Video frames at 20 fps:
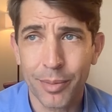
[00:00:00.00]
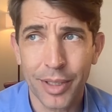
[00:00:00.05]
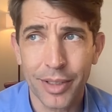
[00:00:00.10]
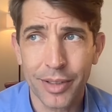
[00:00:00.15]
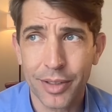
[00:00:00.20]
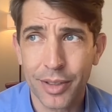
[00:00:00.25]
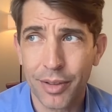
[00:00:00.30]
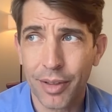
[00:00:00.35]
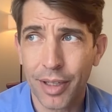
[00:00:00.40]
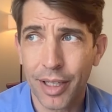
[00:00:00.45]

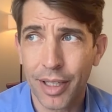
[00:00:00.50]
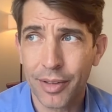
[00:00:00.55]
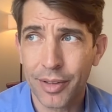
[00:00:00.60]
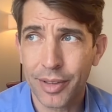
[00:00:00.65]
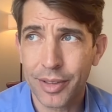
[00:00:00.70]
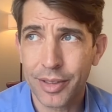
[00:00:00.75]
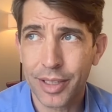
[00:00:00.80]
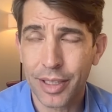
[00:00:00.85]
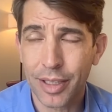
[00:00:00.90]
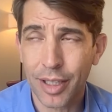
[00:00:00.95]
racing
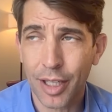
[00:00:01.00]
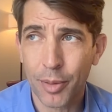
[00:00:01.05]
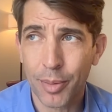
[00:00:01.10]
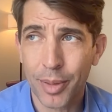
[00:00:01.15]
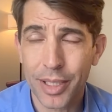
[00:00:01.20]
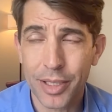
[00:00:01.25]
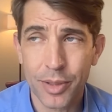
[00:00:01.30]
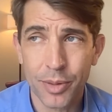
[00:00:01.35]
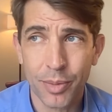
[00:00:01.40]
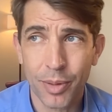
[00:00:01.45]
around and seeing a lot of
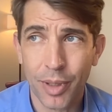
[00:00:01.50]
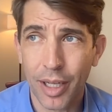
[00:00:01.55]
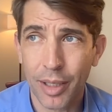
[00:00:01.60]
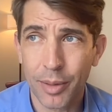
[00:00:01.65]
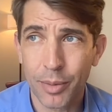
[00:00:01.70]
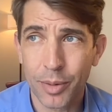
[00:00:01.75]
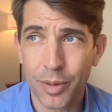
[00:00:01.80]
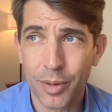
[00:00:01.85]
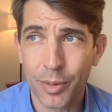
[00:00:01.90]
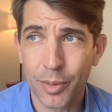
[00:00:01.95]
patients
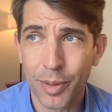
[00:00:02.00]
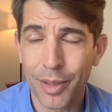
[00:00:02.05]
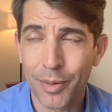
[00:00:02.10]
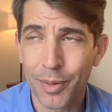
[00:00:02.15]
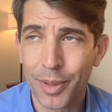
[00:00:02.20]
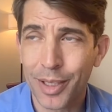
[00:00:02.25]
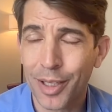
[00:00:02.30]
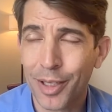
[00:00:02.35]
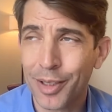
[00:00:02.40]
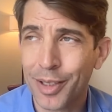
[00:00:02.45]
where we
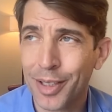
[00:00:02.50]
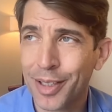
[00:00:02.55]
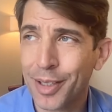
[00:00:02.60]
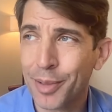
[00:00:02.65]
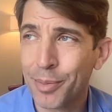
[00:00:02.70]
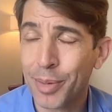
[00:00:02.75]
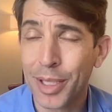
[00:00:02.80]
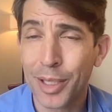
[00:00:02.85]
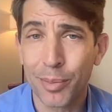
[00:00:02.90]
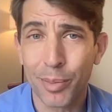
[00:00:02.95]
call it
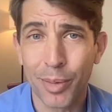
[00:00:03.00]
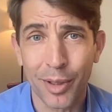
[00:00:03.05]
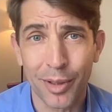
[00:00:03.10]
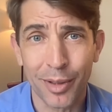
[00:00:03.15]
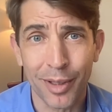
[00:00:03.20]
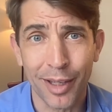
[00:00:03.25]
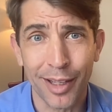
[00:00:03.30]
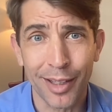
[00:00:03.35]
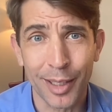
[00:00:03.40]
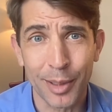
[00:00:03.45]
the peanut butter
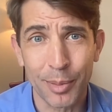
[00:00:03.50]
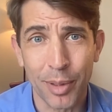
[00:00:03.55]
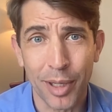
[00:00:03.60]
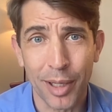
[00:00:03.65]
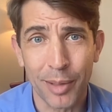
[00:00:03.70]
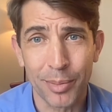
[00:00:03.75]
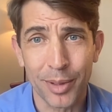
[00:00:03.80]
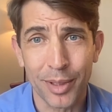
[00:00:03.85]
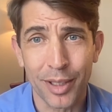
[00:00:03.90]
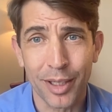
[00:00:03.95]

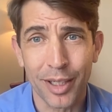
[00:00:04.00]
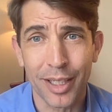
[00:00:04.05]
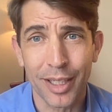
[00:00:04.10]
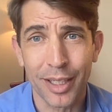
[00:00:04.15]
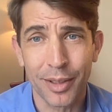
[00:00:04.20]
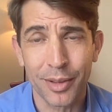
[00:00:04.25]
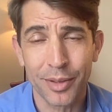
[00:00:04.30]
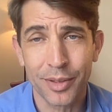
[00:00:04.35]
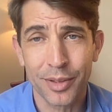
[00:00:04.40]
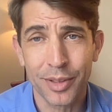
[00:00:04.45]
lollipop in our
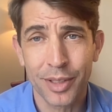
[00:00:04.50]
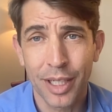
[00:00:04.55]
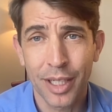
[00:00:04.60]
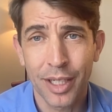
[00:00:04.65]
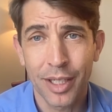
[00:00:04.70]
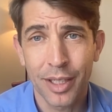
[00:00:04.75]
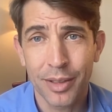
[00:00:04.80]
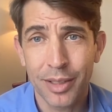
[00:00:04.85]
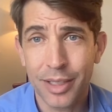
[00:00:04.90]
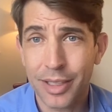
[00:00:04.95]
house.
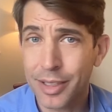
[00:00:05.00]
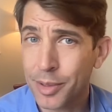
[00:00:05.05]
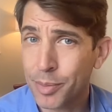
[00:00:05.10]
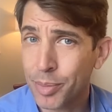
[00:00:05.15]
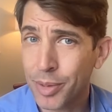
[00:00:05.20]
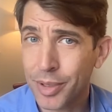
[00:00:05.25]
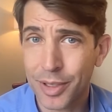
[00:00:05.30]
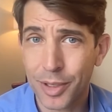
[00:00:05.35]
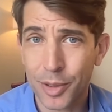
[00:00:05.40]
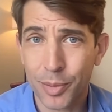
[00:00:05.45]
You
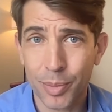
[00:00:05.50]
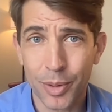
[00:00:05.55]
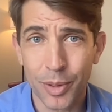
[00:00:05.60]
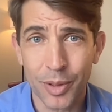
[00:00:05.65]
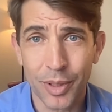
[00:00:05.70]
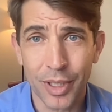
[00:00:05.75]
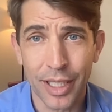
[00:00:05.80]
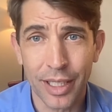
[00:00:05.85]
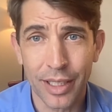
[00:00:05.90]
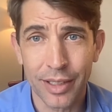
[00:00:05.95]
just put the
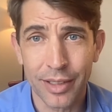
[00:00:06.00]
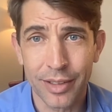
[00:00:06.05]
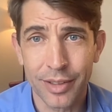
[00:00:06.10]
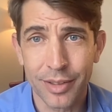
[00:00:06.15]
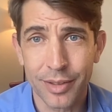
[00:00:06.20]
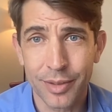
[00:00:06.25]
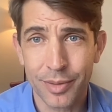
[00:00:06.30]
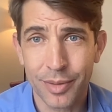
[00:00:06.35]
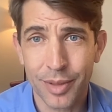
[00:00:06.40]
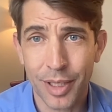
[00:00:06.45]
spoon in
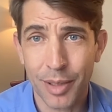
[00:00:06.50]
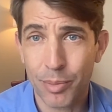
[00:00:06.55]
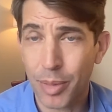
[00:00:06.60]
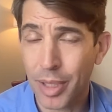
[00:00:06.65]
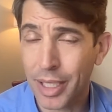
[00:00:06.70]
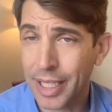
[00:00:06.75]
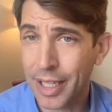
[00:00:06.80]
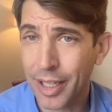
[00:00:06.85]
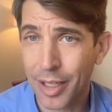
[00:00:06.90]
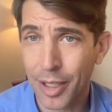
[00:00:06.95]
and
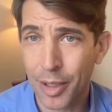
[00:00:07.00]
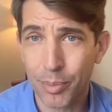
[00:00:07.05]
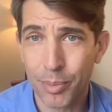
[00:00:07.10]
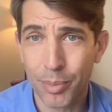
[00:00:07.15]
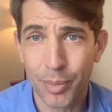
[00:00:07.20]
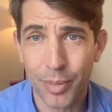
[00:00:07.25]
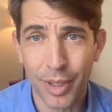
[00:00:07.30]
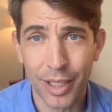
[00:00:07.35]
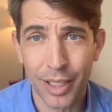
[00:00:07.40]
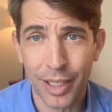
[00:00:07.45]
bring out
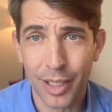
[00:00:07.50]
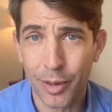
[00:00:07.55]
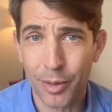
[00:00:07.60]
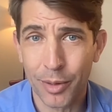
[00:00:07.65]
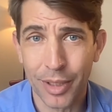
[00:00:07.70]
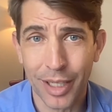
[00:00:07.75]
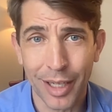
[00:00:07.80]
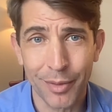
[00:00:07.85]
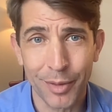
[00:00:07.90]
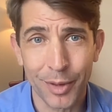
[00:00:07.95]

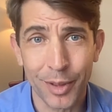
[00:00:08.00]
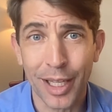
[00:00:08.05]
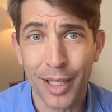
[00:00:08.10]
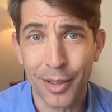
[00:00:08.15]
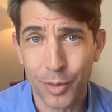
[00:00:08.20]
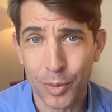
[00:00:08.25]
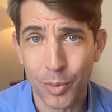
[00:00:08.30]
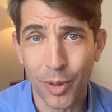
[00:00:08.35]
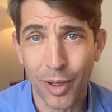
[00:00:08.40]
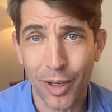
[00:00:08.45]
and have a
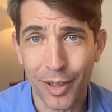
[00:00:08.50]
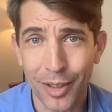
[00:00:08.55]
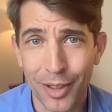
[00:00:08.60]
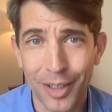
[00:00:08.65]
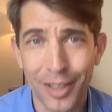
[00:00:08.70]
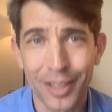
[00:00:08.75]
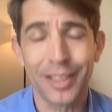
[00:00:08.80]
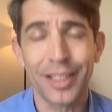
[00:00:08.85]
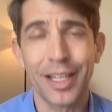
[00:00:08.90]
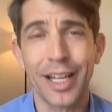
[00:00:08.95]
glass of
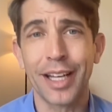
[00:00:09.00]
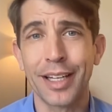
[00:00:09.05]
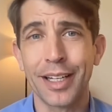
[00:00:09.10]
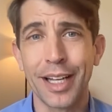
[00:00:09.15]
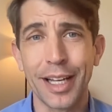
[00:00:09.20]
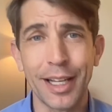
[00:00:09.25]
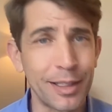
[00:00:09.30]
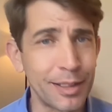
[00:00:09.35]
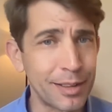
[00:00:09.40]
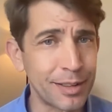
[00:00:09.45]
water
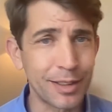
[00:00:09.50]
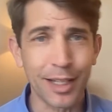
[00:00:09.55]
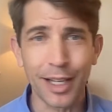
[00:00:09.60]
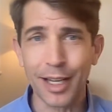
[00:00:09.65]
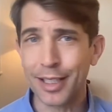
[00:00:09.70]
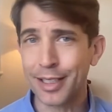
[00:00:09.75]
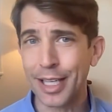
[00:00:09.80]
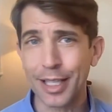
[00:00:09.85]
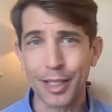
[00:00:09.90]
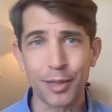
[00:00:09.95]
and
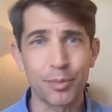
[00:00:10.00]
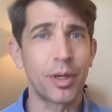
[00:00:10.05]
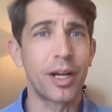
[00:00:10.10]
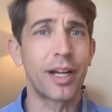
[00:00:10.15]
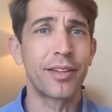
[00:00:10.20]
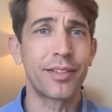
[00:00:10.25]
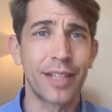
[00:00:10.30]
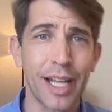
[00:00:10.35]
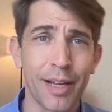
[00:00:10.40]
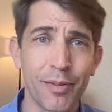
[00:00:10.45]
kind of take a
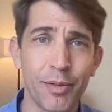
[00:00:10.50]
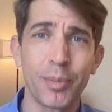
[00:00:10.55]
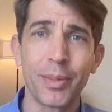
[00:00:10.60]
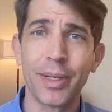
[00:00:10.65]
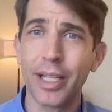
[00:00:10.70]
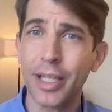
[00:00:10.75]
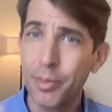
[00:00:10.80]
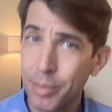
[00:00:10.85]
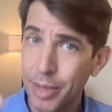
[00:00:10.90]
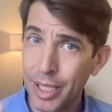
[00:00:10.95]
breath and have a
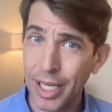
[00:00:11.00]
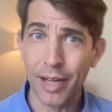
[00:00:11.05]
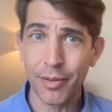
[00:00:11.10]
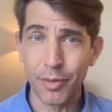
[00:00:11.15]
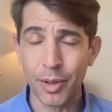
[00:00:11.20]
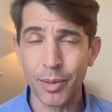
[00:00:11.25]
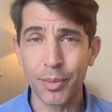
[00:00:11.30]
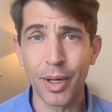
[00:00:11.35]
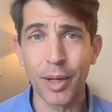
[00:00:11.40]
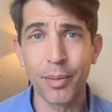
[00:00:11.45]
minute, but
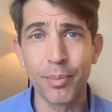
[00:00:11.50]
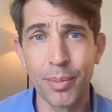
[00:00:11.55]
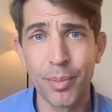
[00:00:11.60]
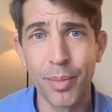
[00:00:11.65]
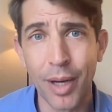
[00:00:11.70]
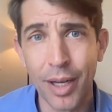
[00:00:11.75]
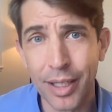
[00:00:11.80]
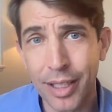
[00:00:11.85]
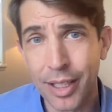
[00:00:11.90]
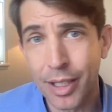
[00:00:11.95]
have a
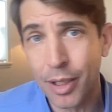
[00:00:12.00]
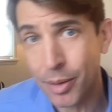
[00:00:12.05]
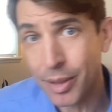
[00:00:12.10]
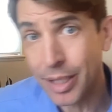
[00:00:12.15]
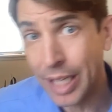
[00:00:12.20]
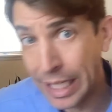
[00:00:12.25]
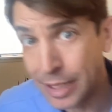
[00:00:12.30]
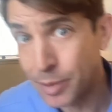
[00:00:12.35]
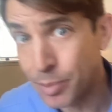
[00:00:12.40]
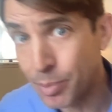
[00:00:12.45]

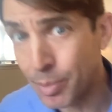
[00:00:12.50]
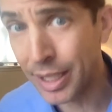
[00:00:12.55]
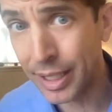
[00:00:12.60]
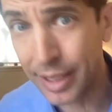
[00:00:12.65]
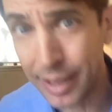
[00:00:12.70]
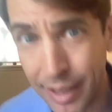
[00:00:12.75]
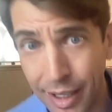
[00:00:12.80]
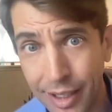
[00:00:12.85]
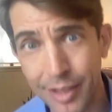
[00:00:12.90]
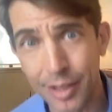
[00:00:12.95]
nice
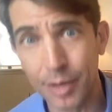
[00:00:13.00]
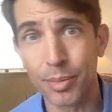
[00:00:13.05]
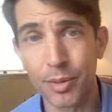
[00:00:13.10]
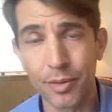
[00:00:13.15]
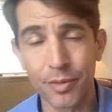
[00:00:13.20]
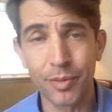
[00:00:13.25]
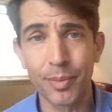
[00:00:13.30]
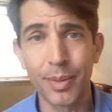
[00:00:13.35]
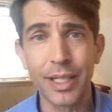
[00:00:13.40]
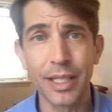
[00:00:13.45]
big dollop
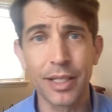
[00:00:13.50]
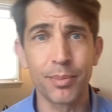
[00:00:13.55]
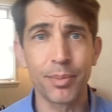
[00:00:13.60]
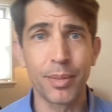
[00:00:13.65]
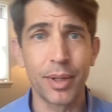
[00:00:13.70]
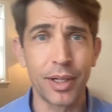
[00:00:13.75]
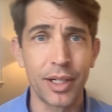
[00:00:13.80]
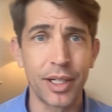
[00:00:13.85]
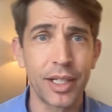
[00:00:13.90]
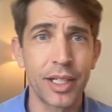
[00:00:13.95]
of peanut
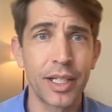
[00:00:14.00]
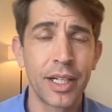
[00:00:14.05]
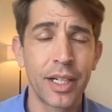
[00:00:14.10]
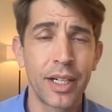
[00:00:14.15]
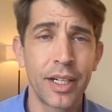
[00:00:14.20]
butter